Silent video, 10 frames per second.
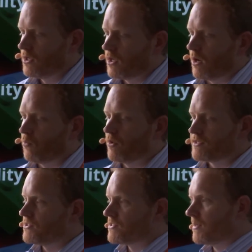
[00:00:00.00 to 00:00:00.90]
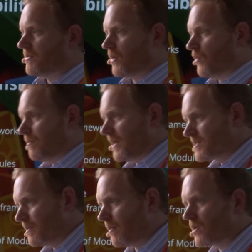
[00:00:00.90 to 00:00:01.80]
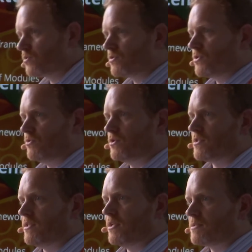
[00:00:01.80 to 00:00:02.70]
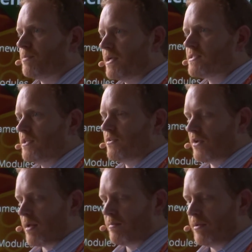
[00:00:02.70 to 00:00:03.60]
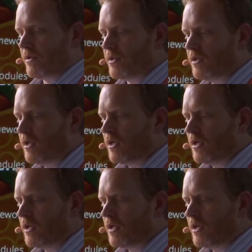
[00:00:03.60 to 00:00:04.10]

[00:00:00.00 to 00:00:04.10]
One is just simply a replacement module, so you just displace the other capability.